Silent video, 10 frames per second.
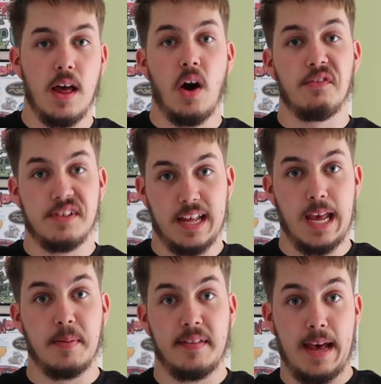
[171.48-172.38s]
obviously
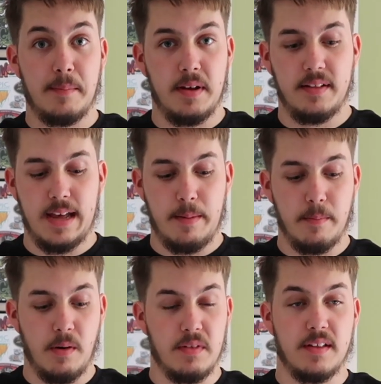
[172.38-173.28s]
keeping the ambient
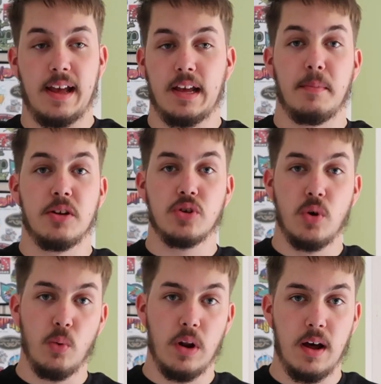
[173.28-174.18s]
temp of the tank much
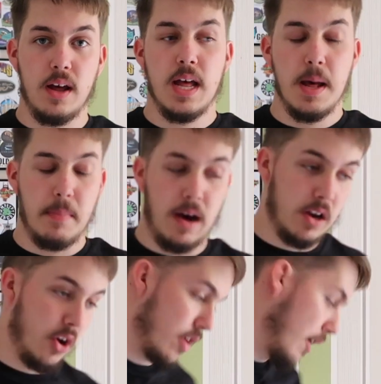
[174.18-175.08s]
cooler. But like